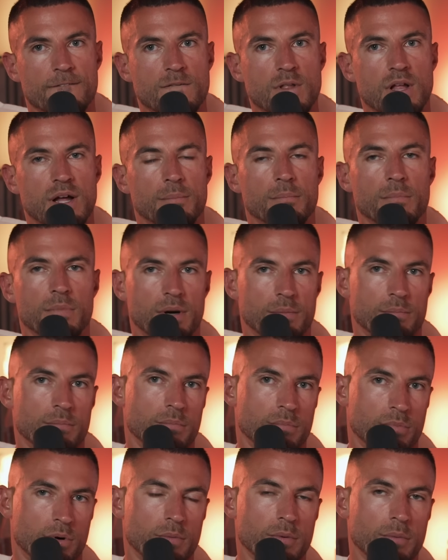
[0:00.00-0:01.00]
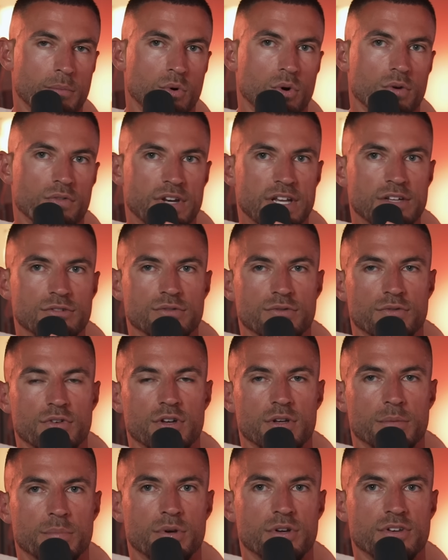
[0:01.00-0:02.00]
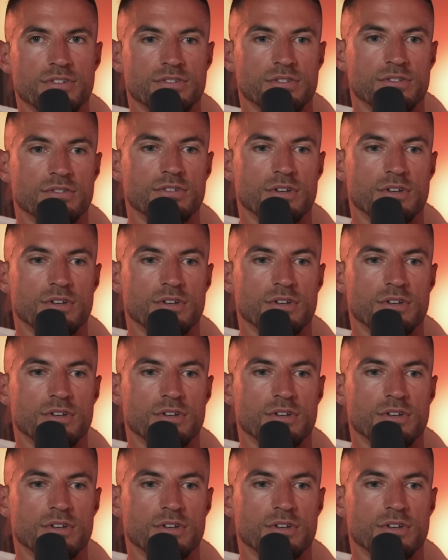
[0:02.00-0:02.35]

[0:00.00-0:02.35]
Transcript: I'm probably more of an introverted person.